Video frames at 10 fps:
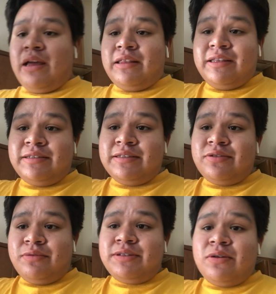and this is the
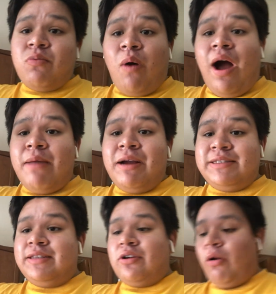reason why my
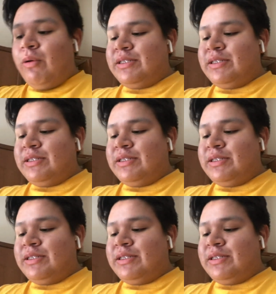teeth are always